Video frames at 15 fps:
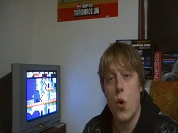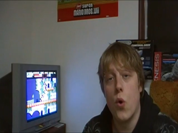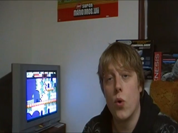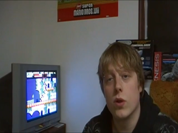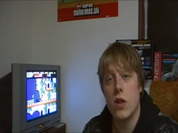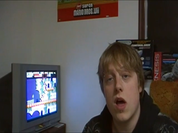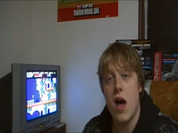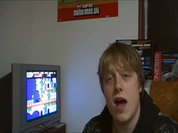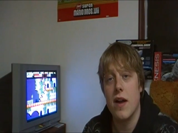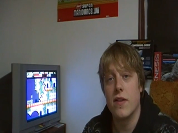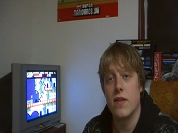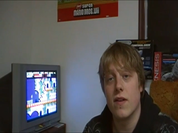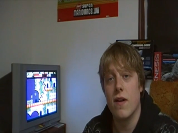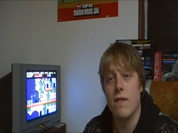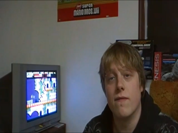whole
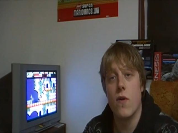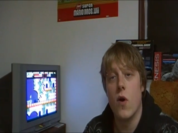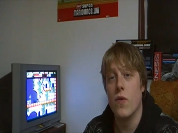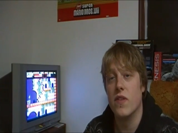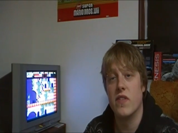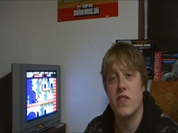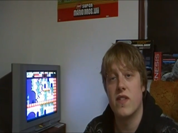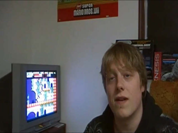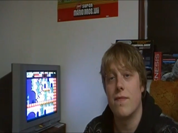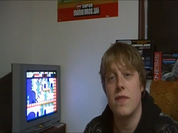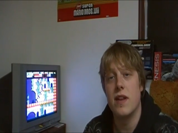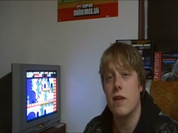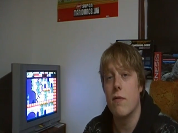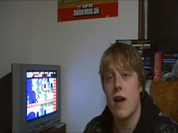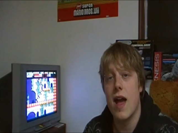lot of all this stuff
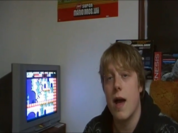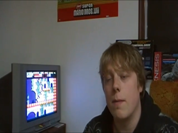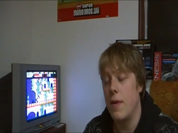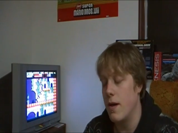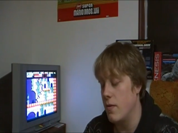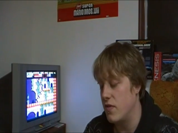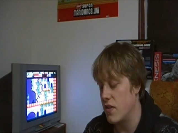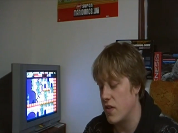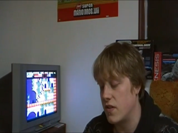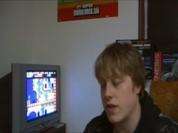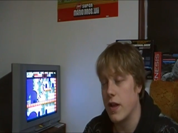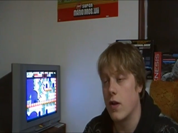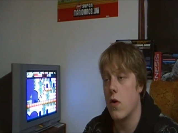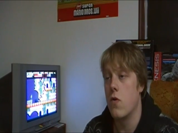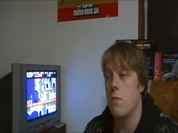that he grabbed. I was just
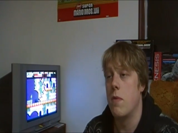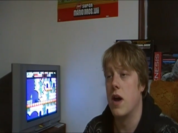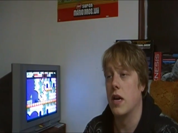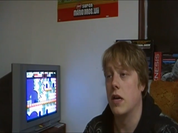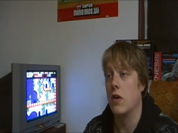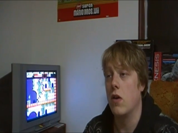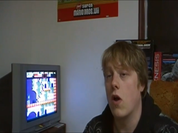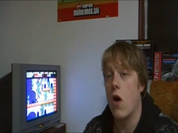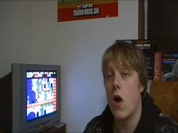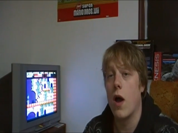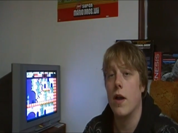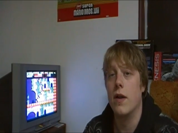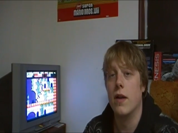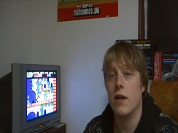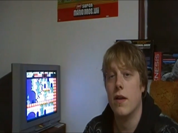like, oh my
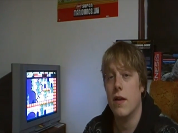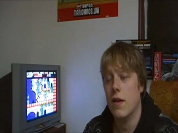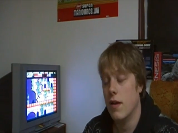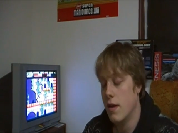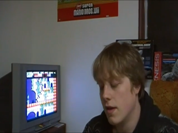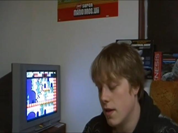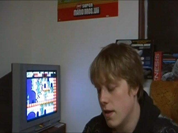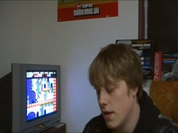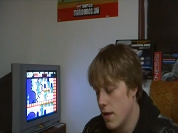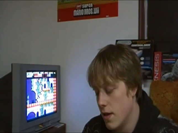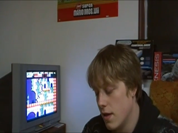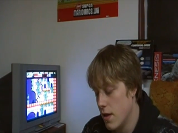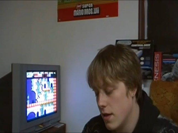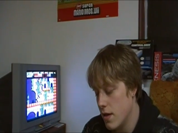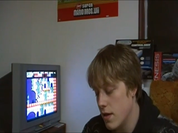god.
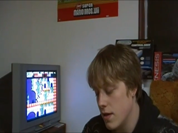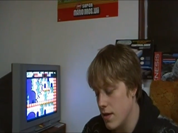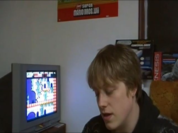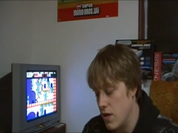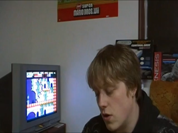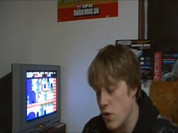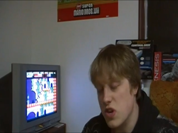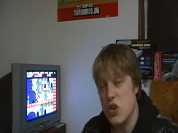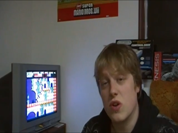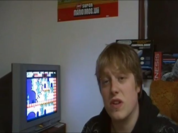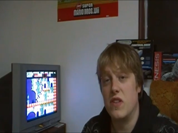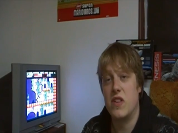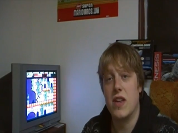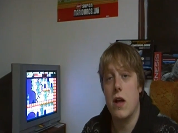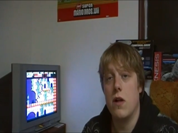You know, you
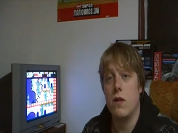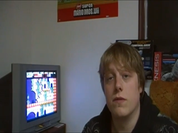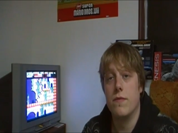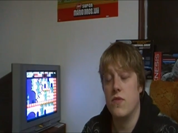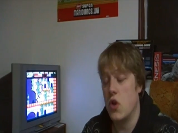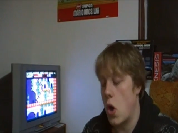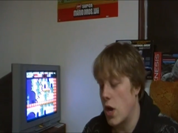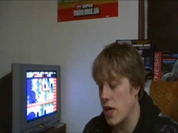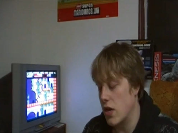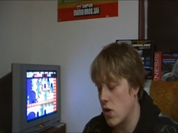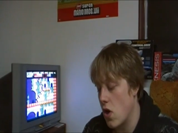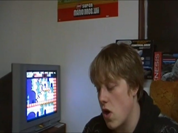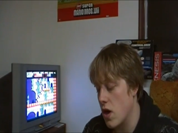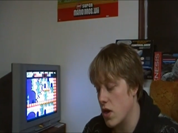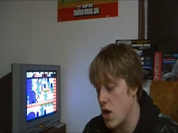could sell Donkey
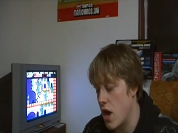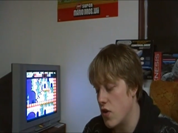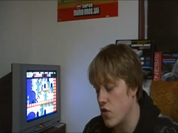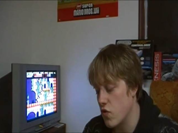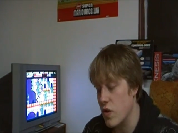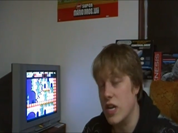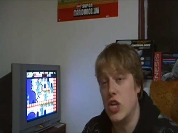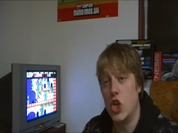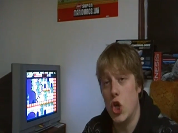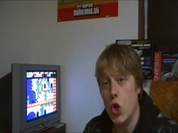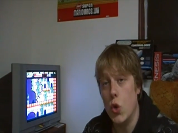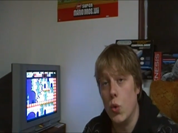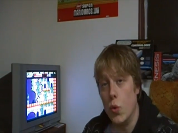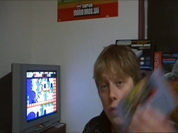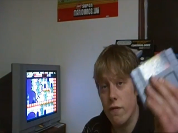Kong Country
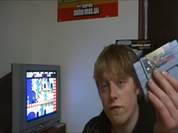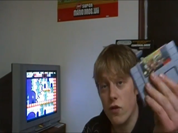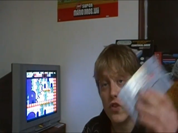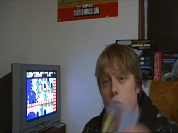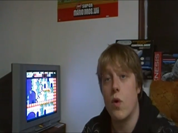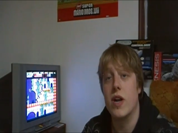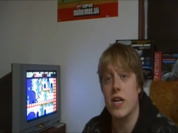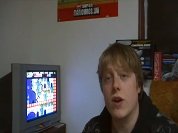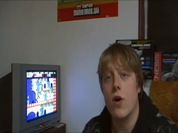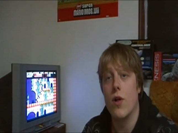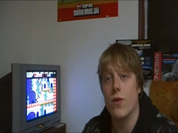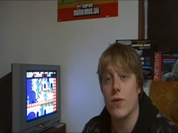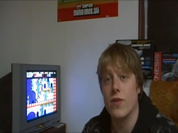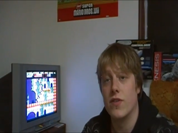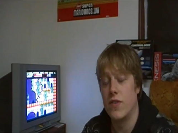2 for
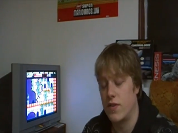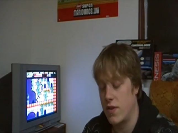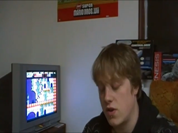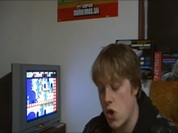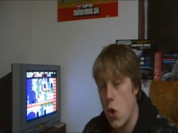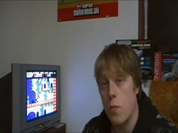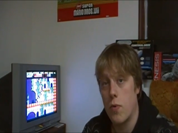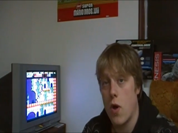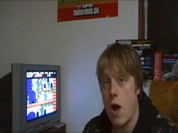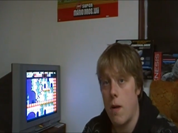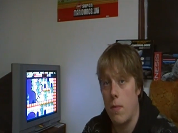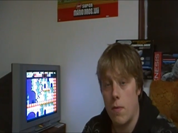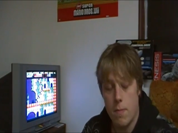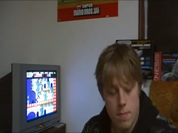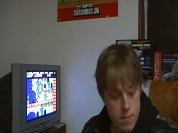$20, no
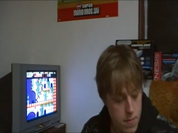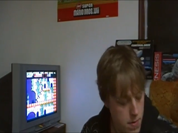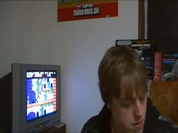problem.